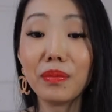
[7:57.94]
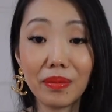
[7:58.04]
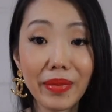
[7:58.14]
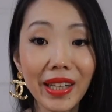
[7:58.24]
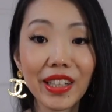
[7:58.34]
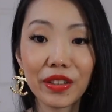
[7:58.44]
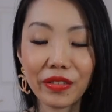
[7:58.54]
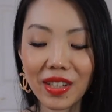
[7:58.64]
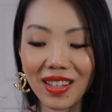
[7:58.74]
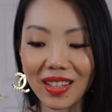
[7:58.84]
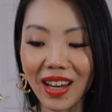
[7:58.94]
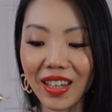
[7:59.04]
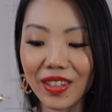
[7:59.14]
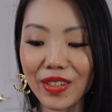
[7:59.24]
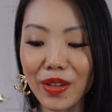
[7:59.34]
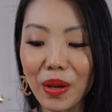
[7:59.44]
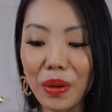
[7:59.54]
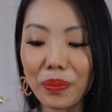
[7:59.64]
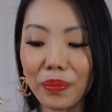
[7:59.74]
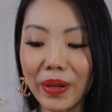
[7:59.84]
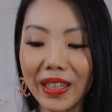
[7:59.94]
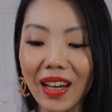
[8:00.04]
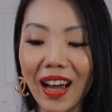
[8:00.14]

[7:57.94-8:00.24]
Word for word: many different styles, but